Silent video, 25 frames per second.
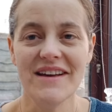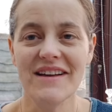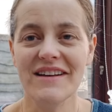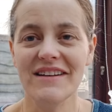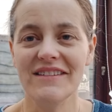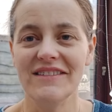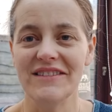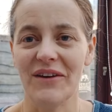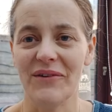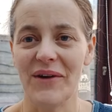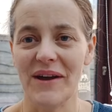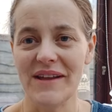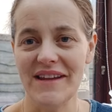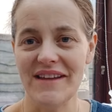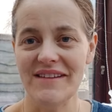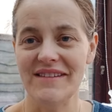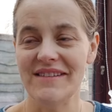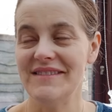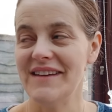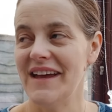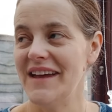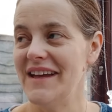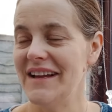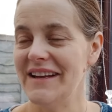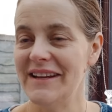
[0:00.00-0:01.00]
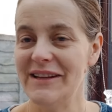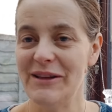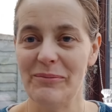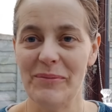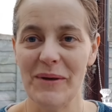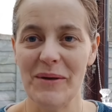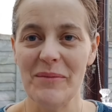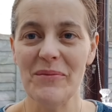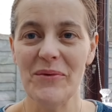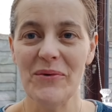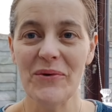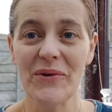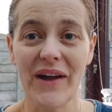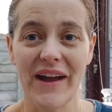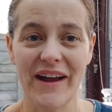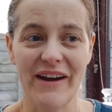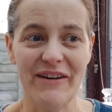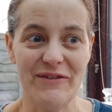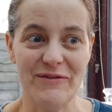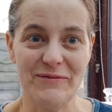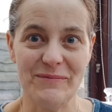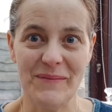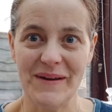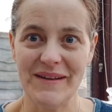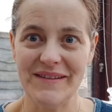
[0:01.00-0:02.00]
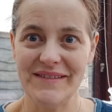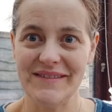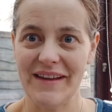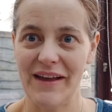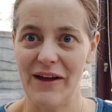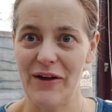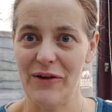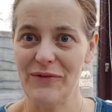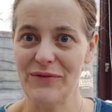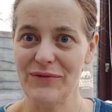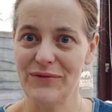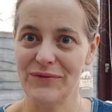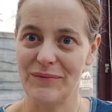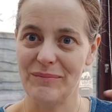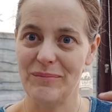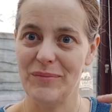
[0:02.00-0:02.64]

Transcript: So I need to take a little bit more care of myself,